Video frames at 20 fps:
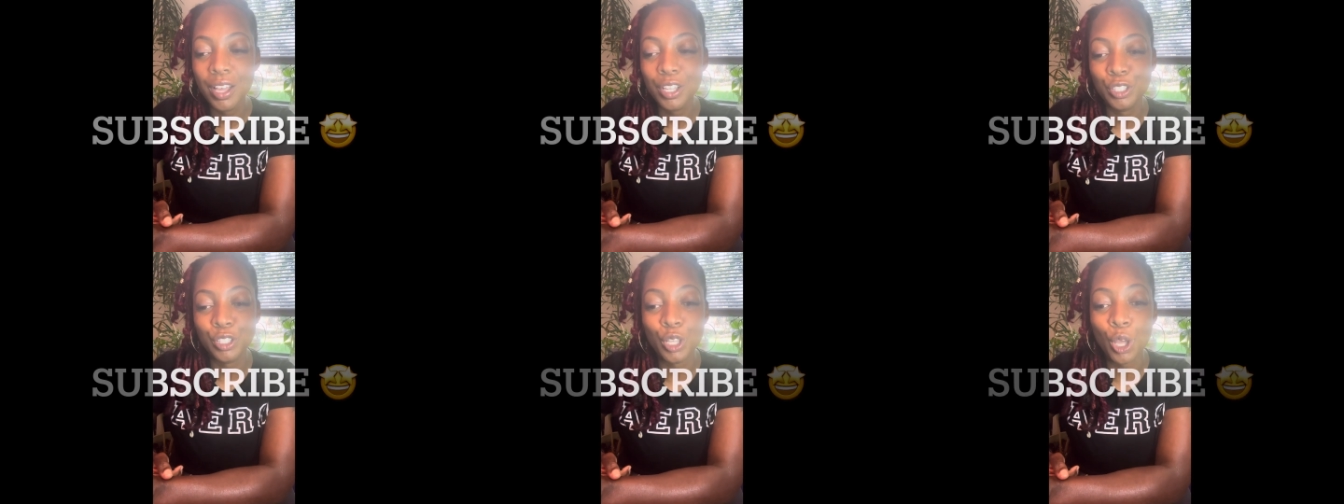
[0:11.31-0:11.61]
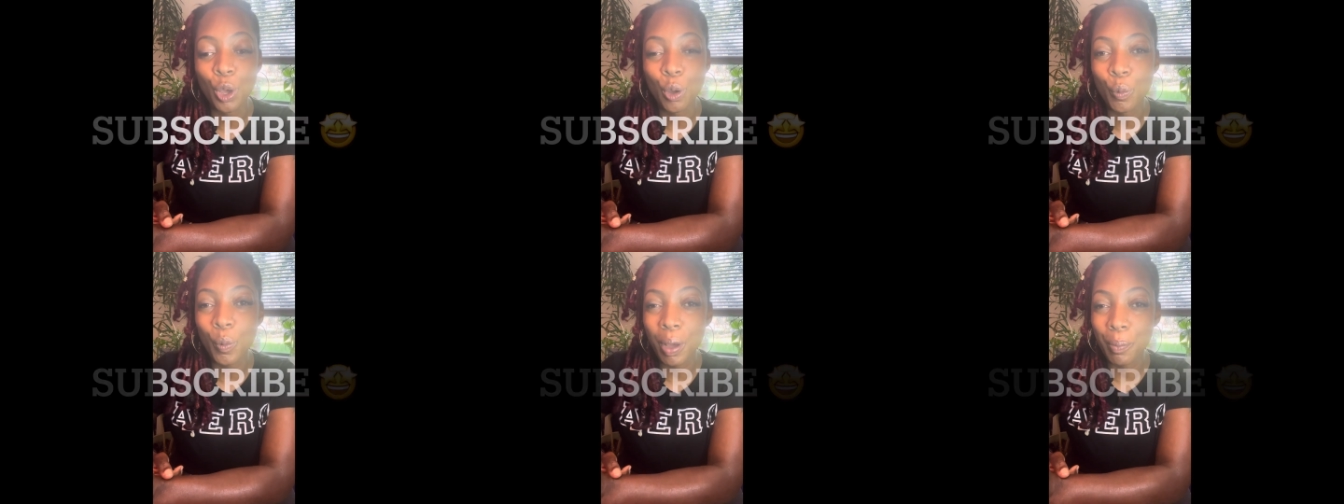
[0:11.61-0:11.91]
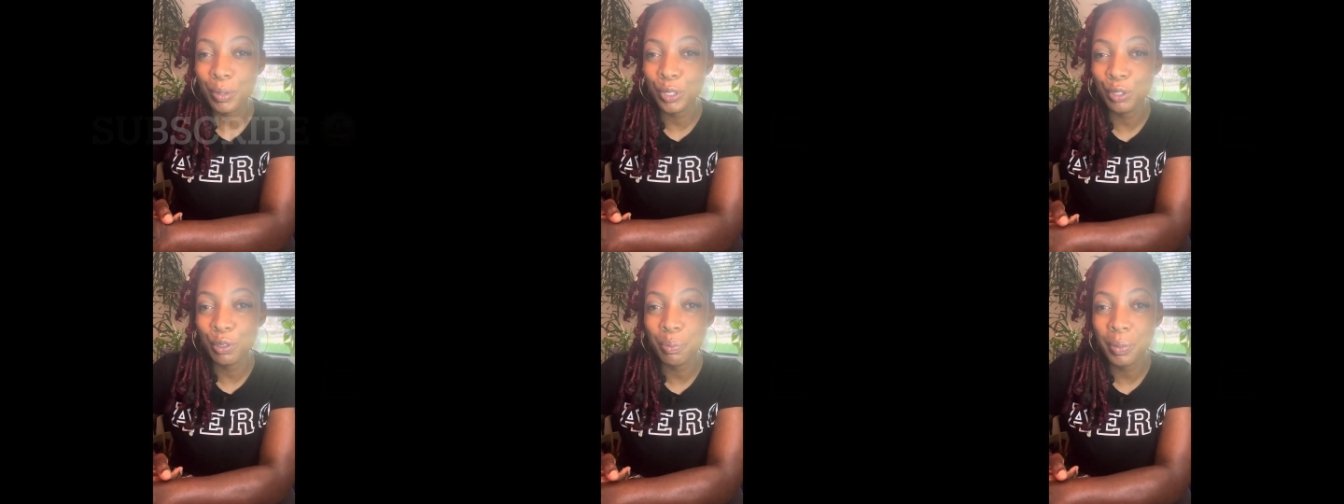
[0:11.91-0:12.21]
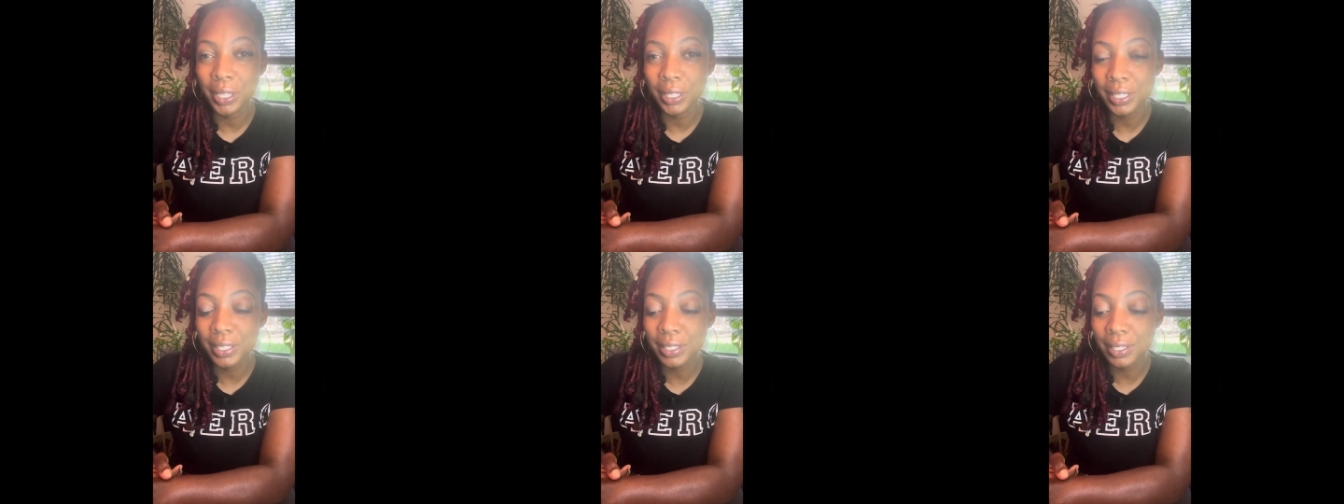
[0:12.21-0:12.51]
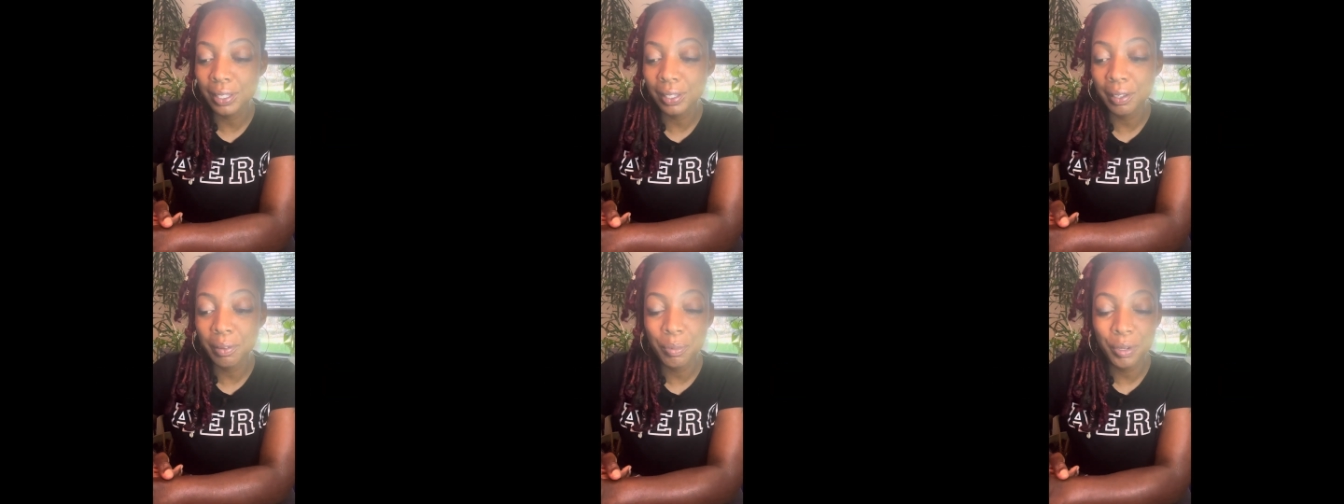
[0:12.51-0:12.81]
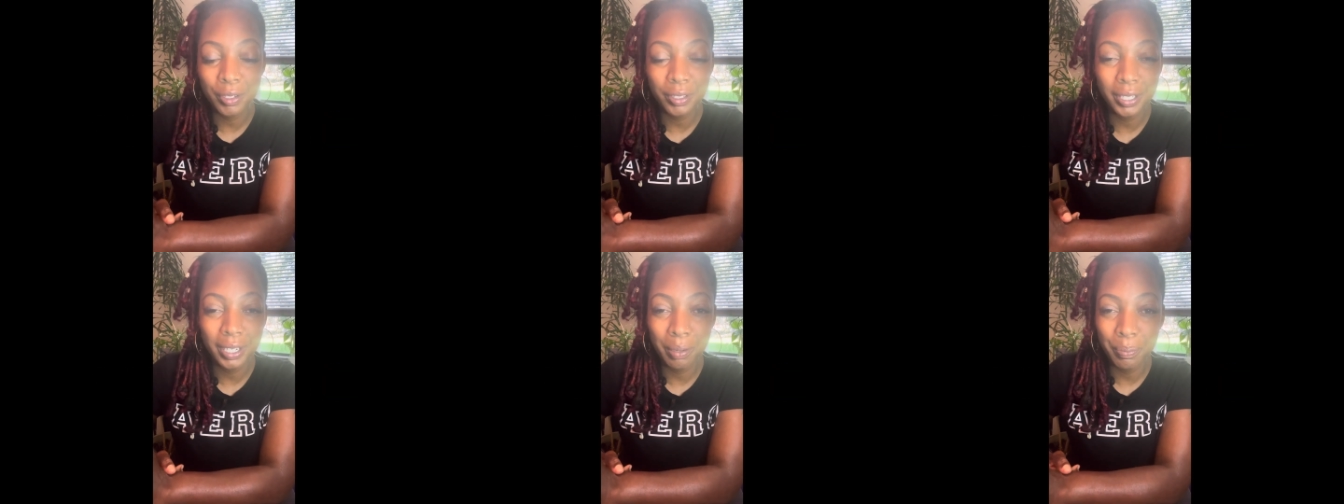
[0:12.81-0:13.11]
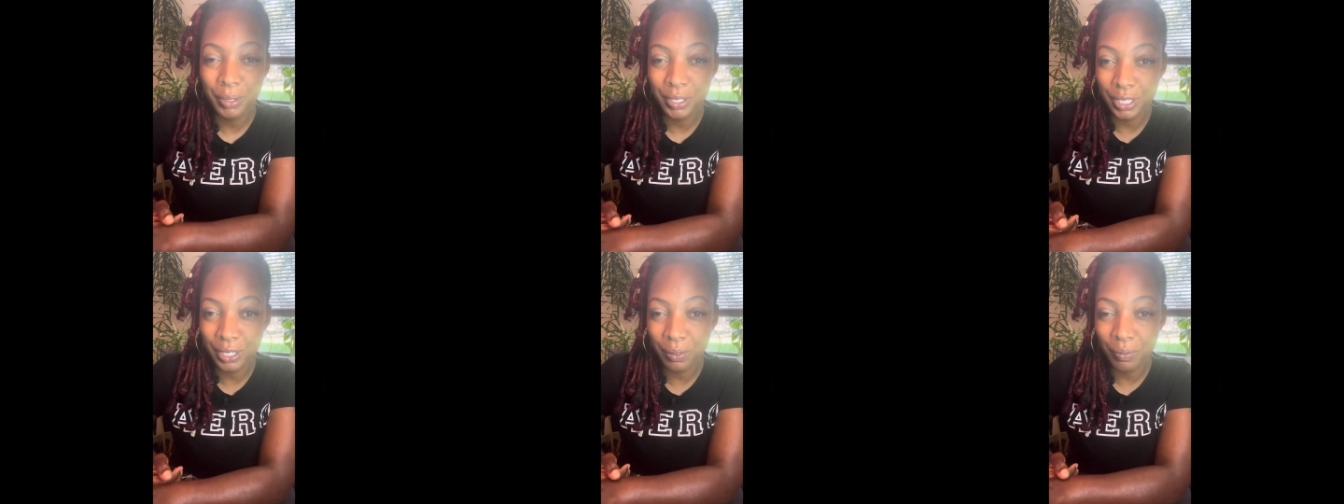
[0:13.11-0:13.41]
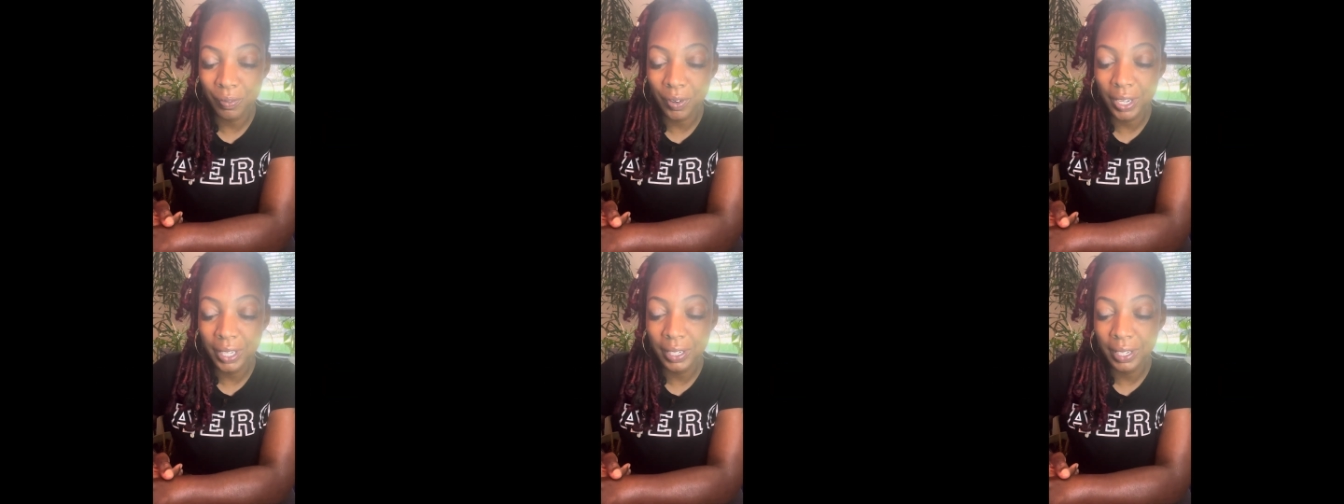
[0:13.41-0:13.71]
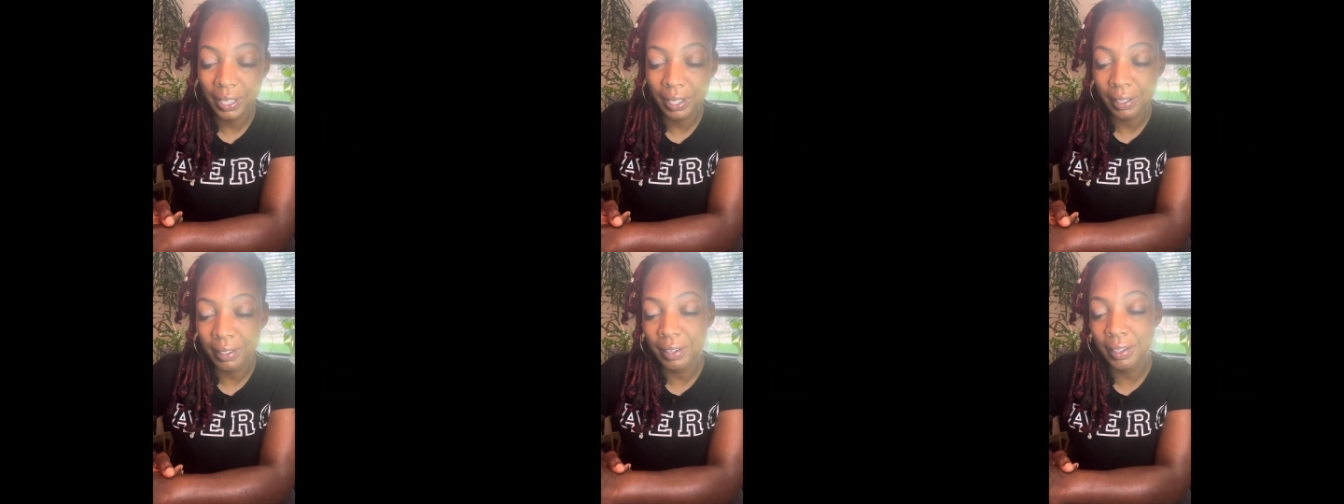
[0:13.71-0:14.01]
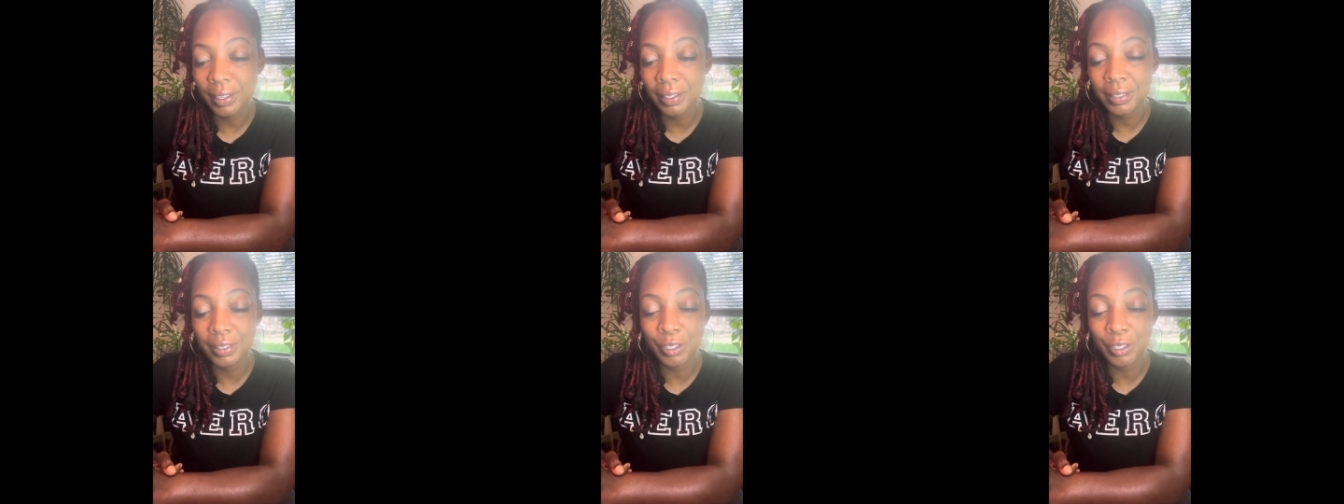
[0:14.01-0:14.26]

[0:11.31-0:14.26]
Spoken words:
So I'm gonna do my disclaimer, then I'm gonna jump right in.